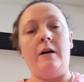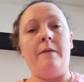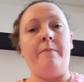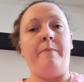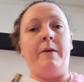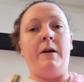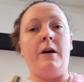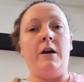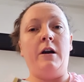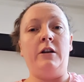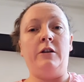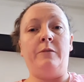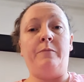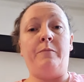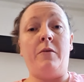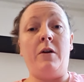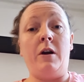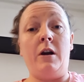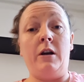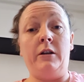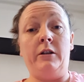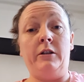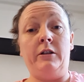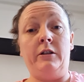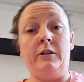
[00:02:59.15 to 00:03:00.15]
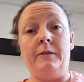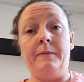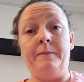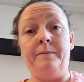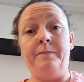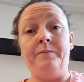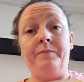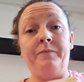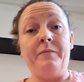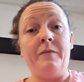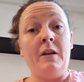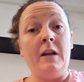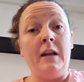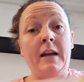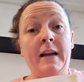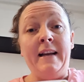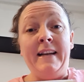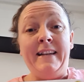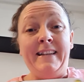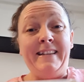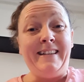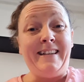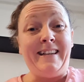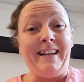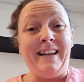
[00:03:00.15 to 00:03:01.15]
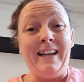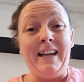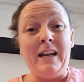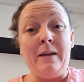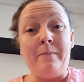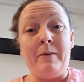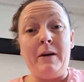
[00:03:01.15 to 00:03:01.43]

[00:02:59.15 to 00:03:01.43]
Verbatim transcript: a perch brush to clean their